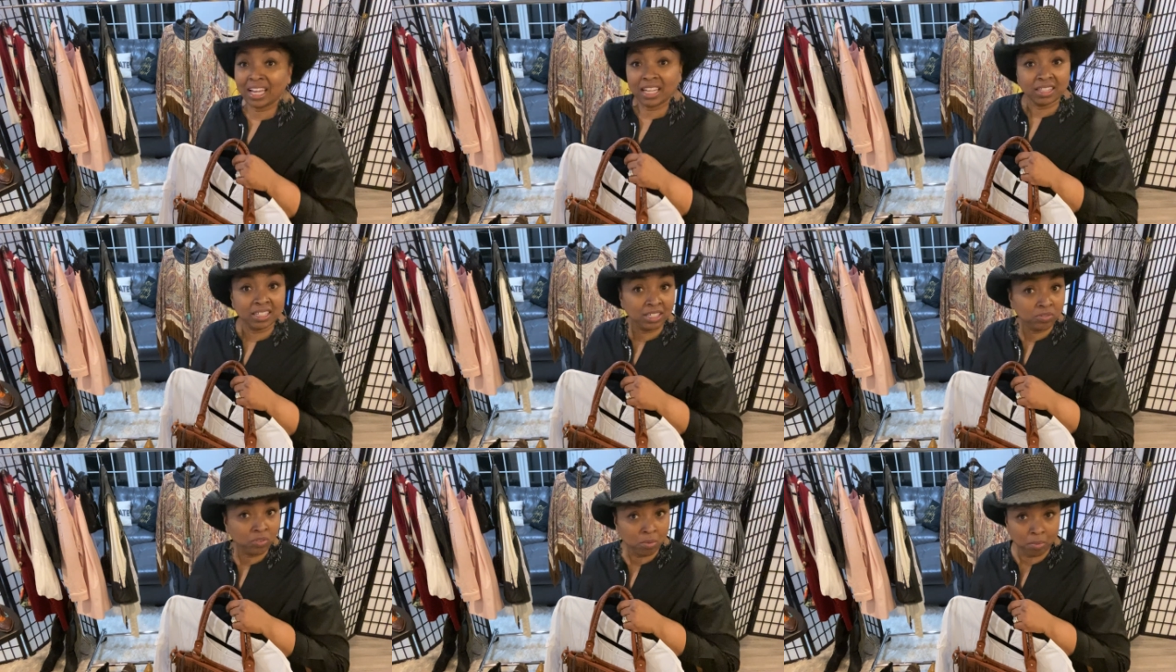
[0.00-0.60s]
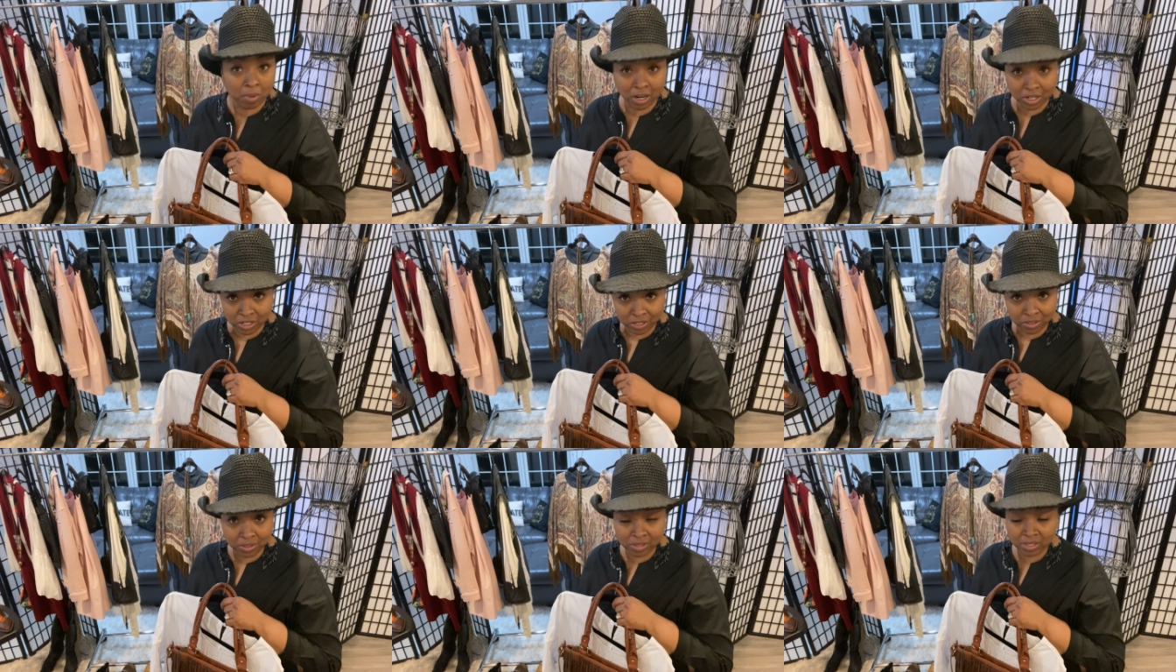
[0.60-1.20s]
I got these from
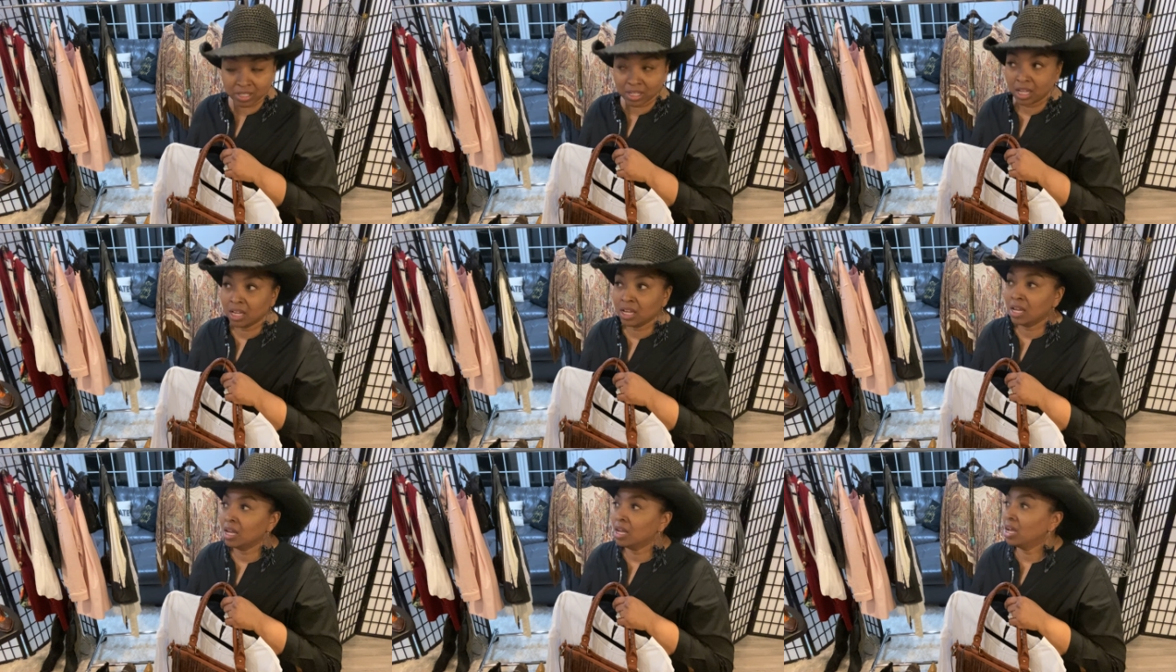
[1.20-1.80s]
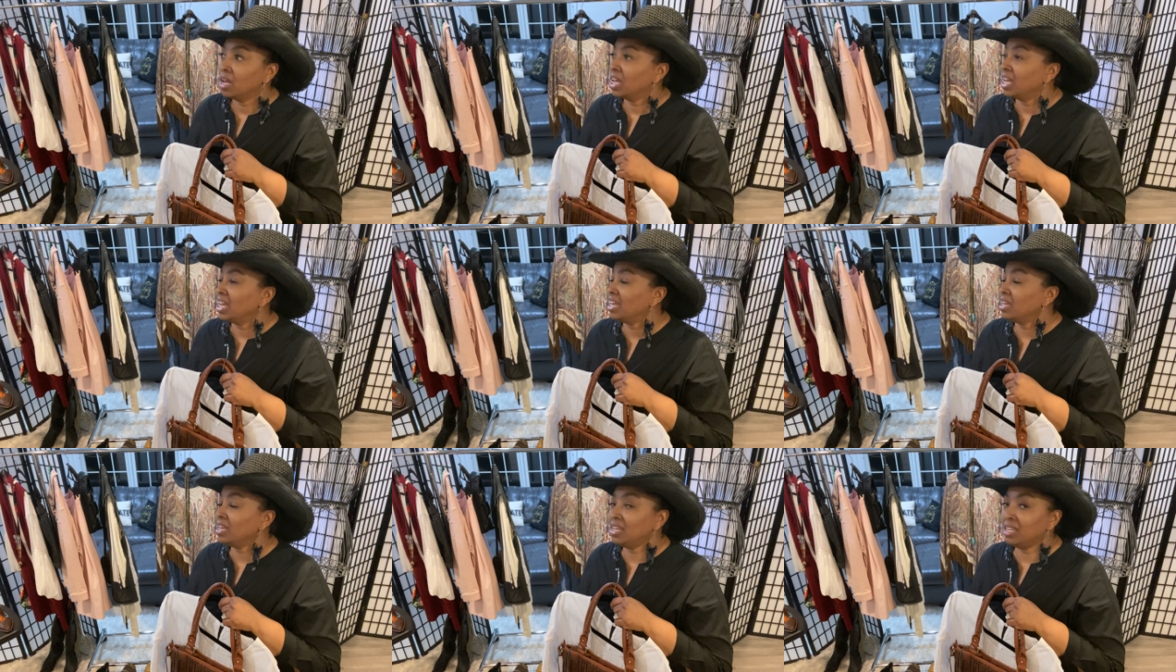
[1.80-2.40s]
Marshall's
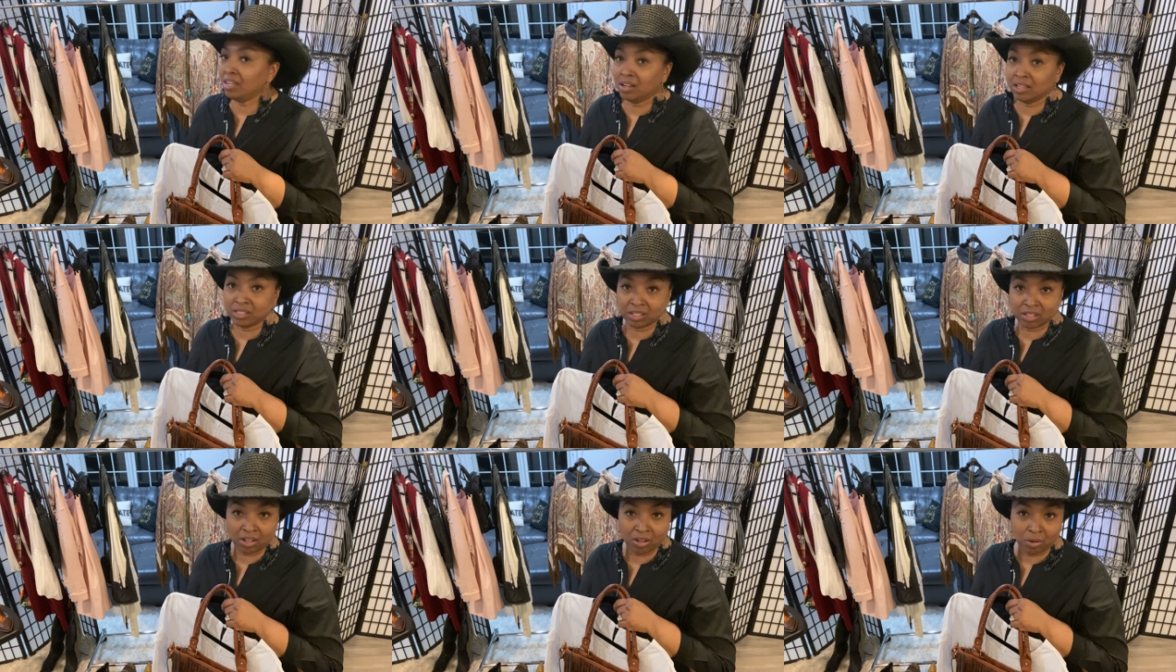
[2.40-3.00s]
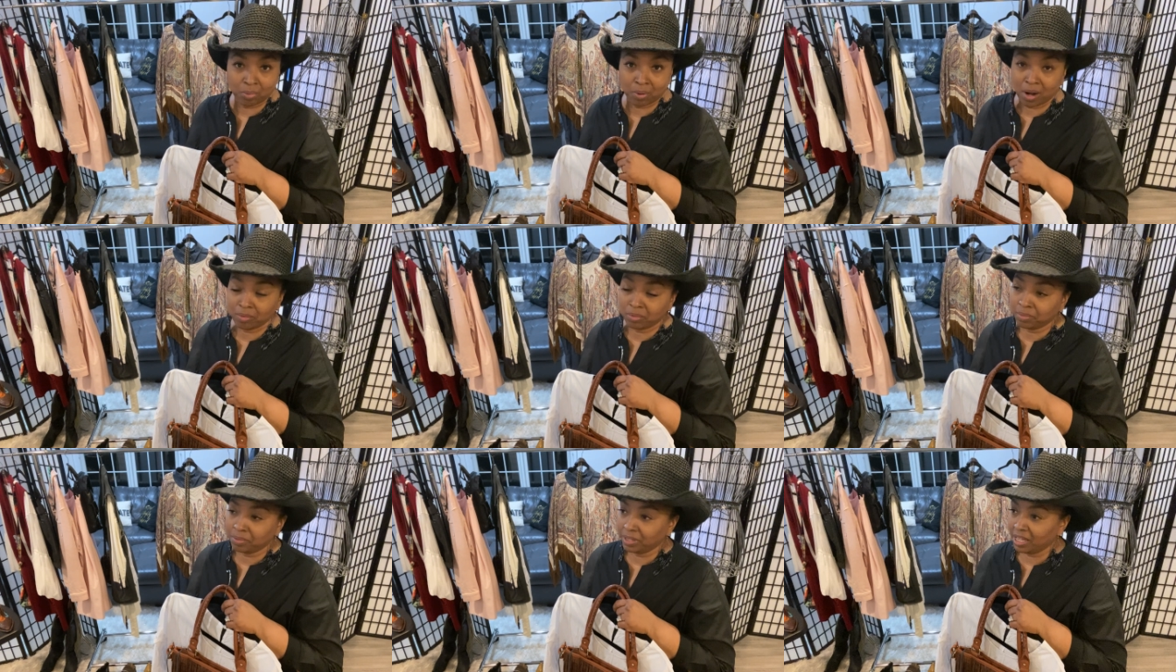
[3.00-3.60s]
eons ago,
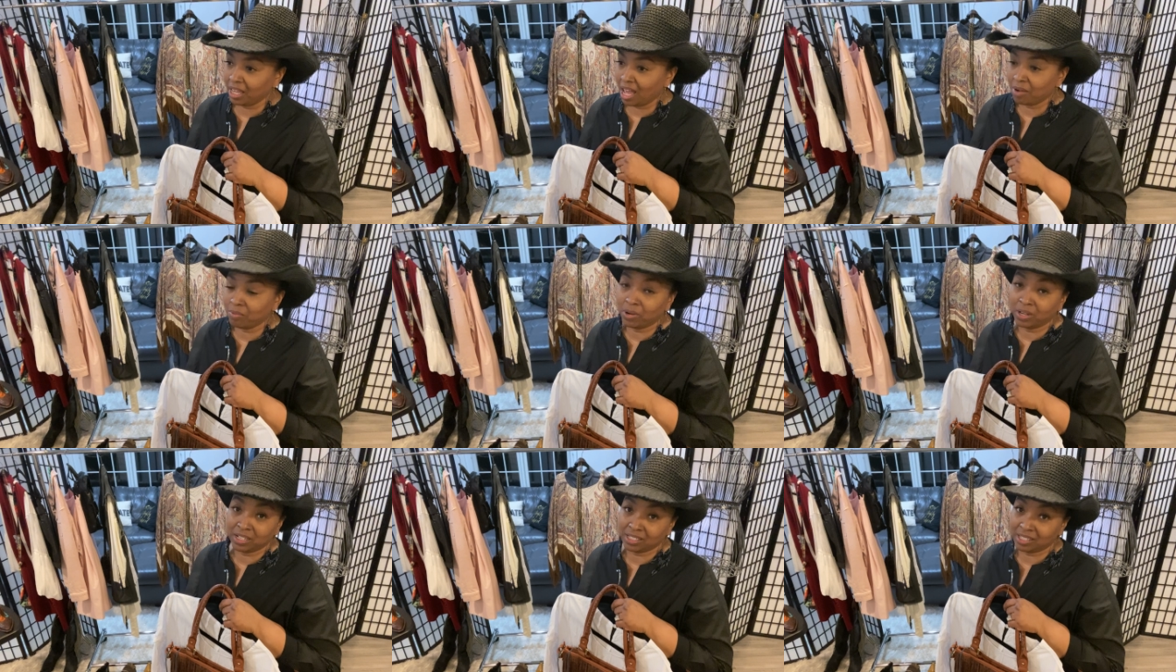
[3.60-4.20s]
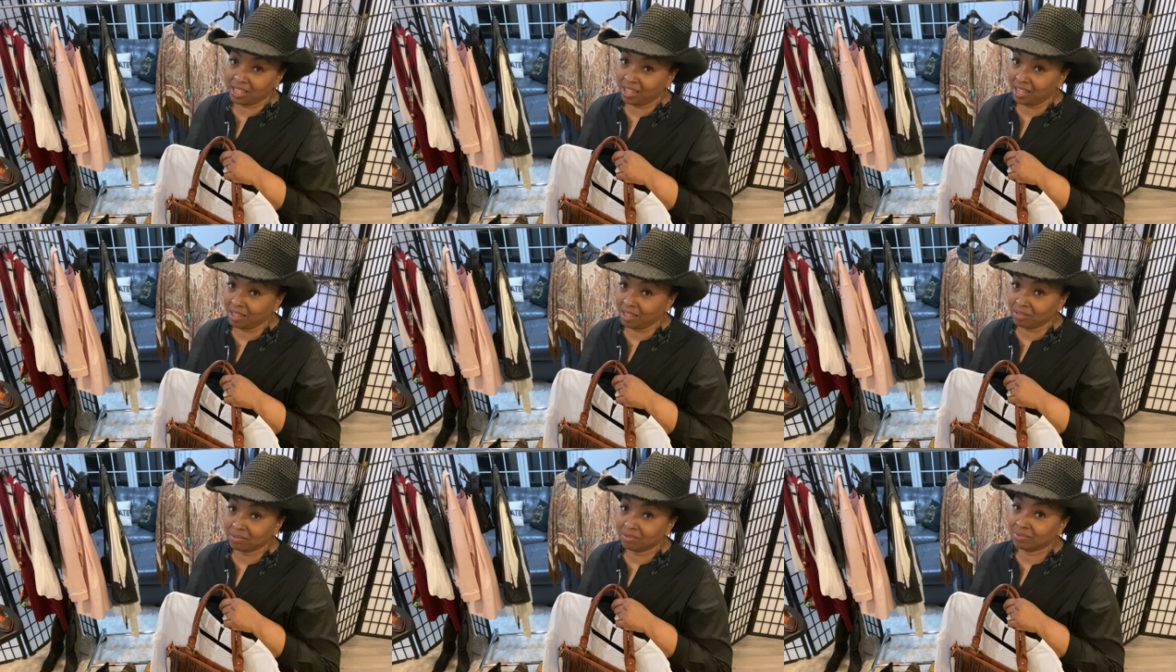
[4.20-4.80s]
probably, I wanna
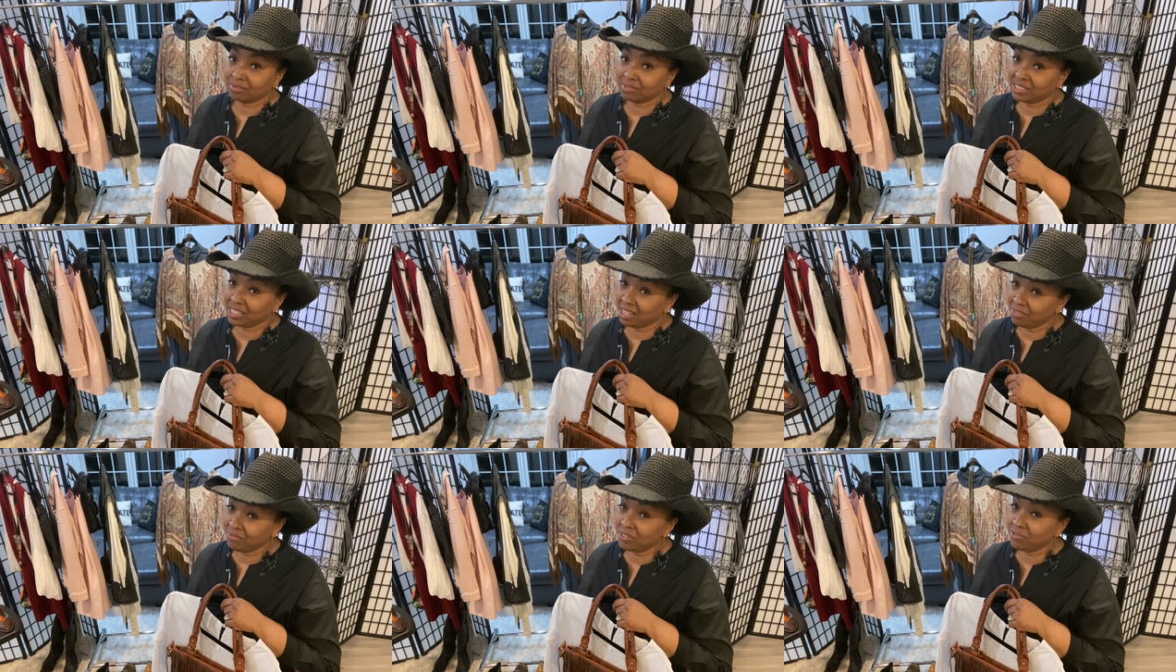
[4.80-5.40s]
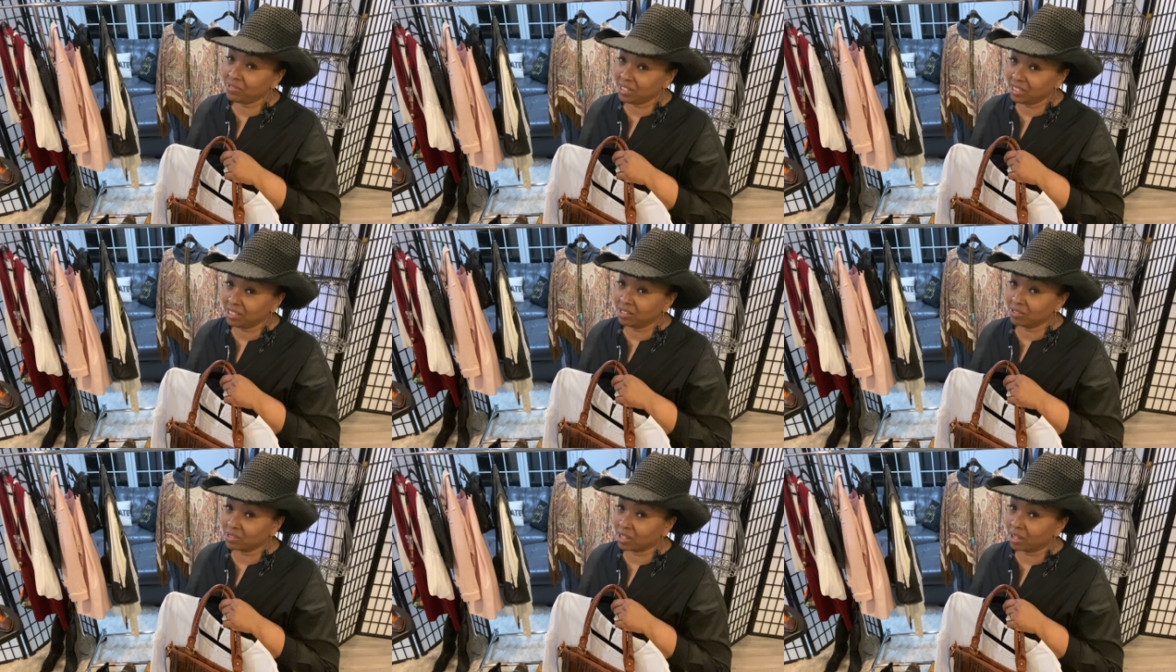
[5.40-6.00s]
say 10, 15
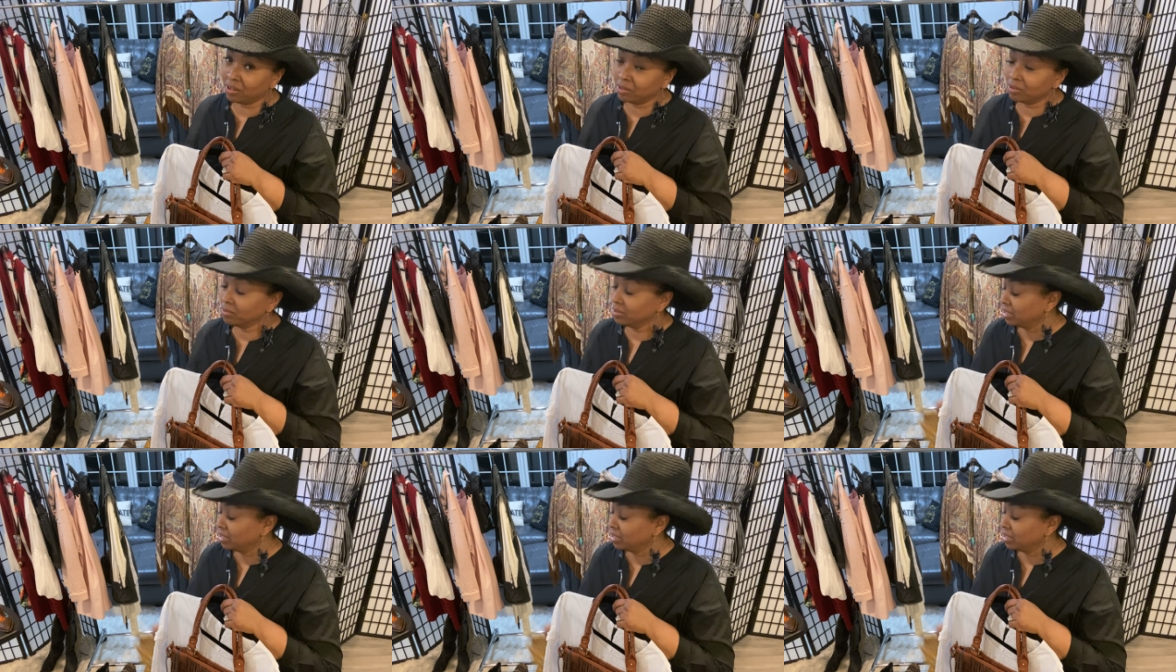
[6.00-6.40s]
years ago.